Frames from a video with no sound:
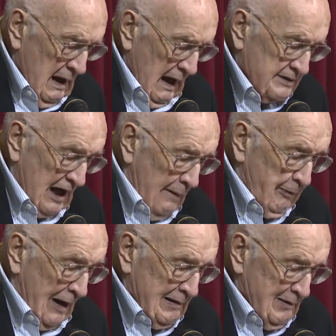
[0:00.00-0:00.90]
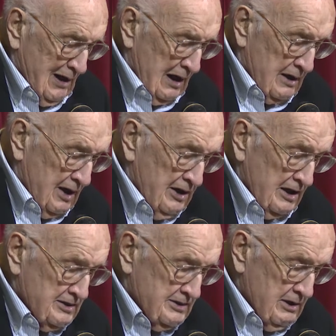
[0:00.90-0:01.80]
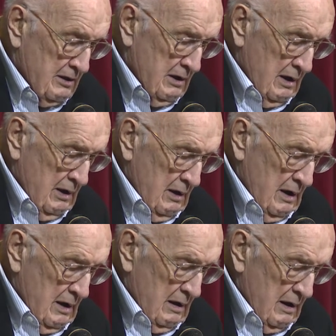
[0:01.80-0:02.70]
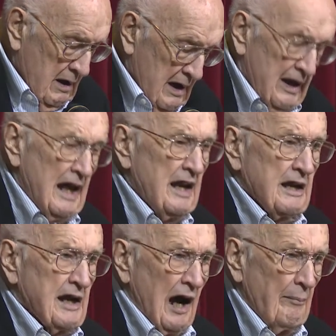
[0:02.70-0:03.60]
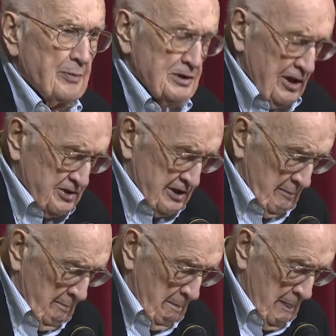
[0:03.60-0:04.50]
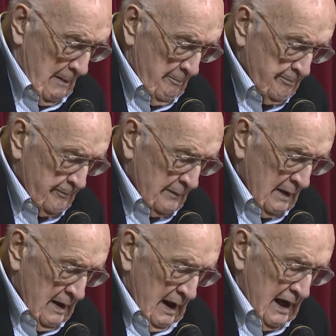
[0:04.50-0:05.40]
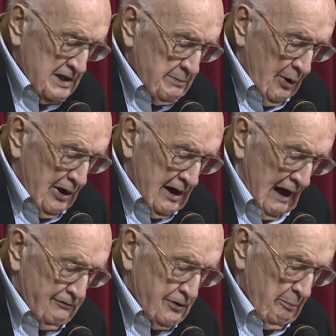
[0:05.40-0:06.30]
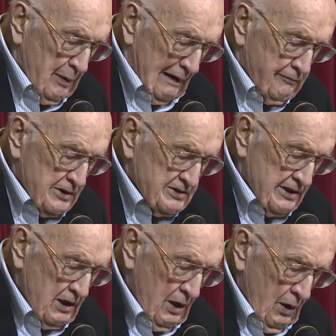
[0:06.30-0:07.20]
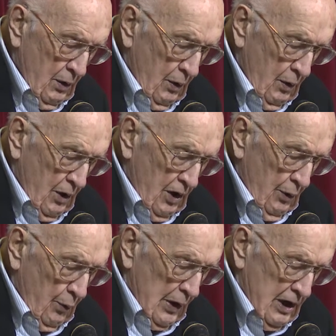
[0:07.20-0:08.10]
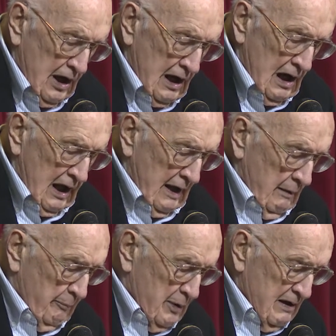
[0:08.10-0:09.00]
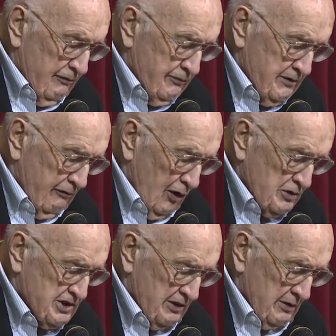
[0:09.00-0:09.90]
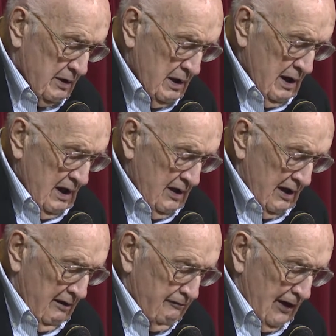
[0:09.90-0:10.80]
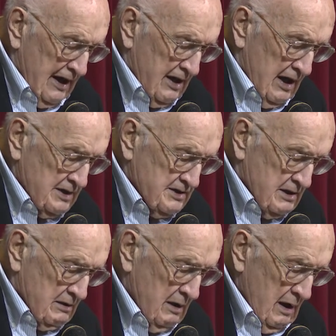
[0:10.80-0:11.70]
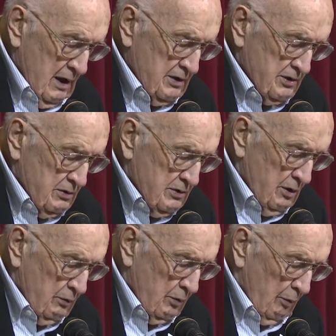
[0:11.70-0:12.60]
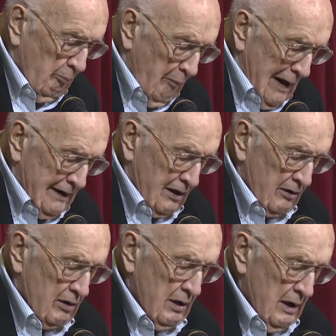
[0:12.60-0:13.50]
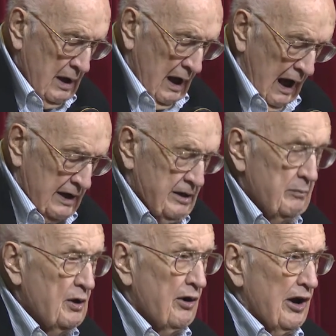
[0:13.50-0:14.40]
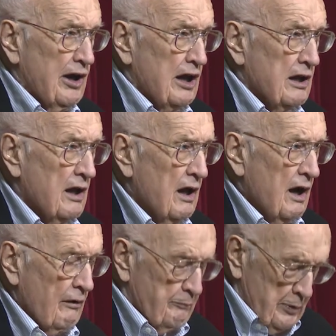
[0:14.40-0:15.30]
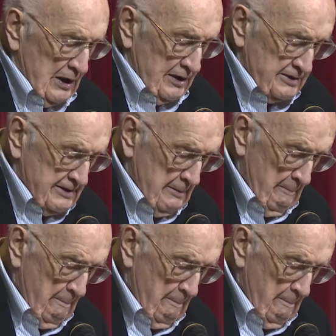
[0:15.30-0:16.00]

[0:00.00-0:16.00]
a top athlete in his in any competition. Each morning after breakfast, we, he led a brief devotion that invited us to model a community of peace.